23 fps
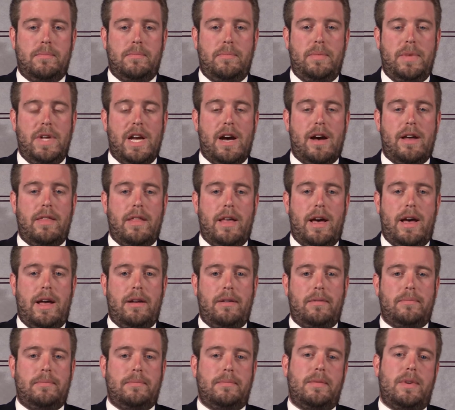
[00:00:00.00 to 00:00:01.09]
Beyond that,
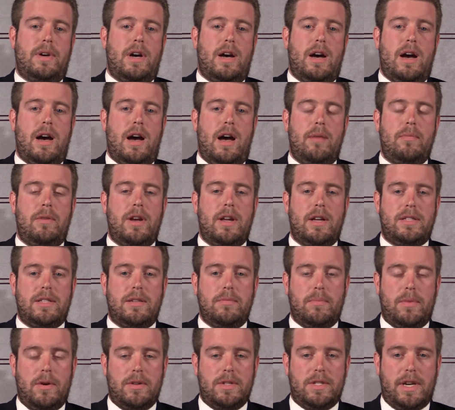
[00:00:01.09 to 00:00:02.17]
I'm a nuts
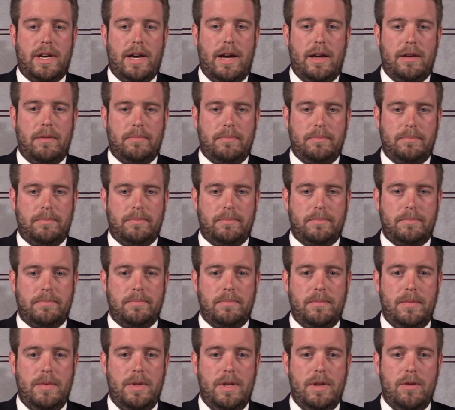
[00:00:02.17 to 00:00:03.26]
and bolts guy.
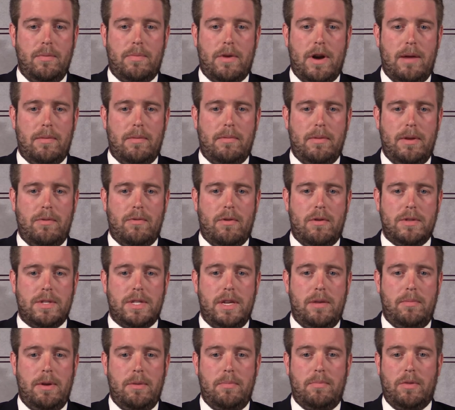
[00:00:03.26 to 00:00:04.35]
You probably won't
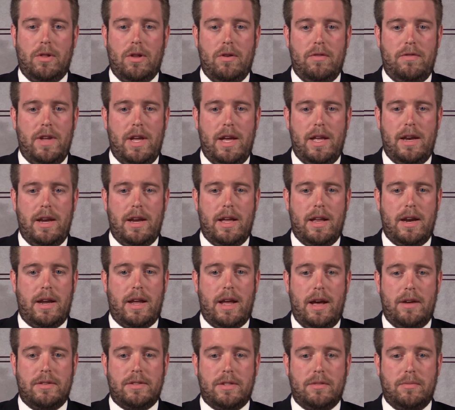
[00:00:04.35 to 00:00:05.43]
see me bloviating at a
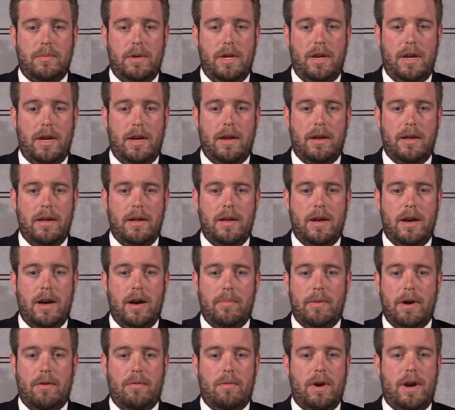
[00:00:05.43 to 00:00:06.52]
council meeting
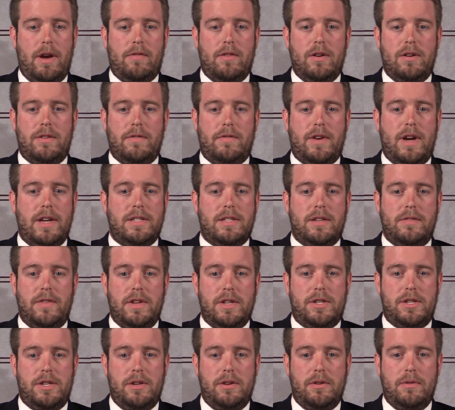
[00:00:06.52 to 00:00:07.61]
about whatever divisive
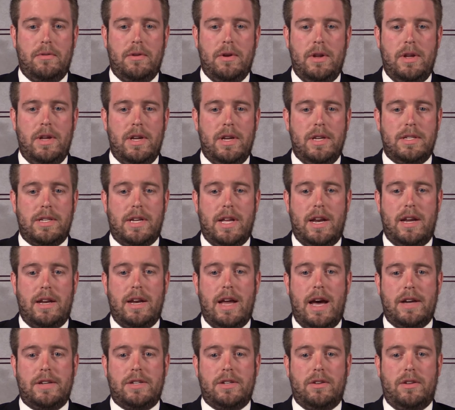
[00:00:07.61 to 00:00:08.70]
issue is getting
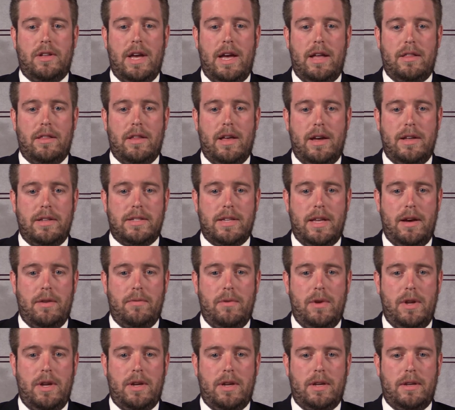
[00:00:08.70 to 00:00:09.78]
national headlines that
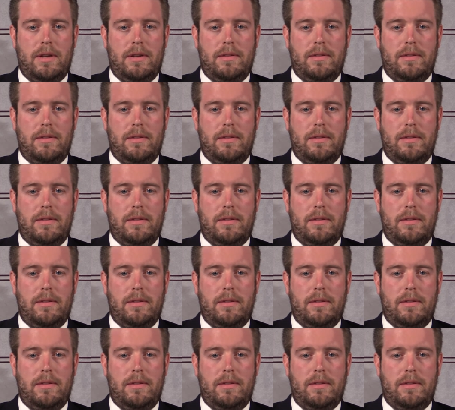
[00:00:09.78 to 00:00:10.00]
week.